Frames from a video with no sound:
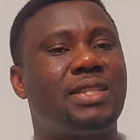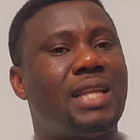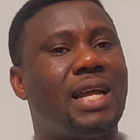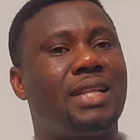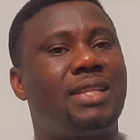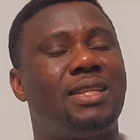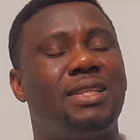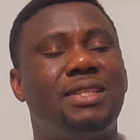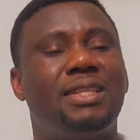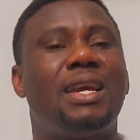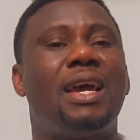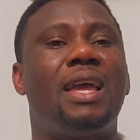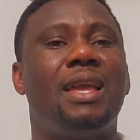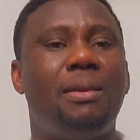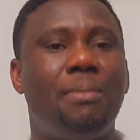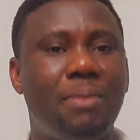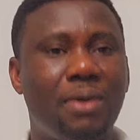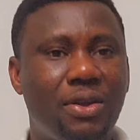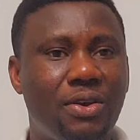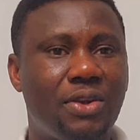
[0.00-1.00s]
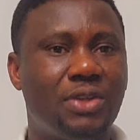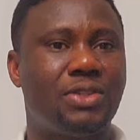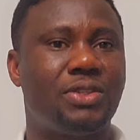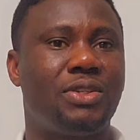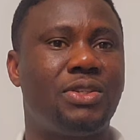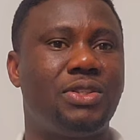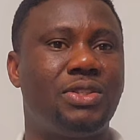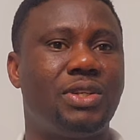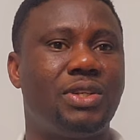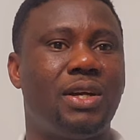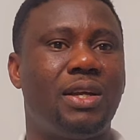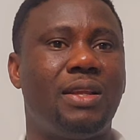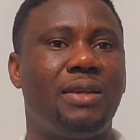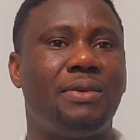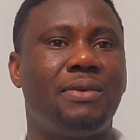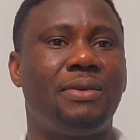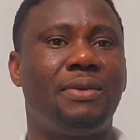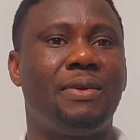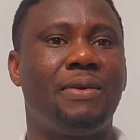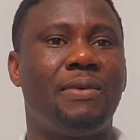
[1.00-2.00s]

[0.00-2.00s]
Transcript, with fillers: starting their immigration journey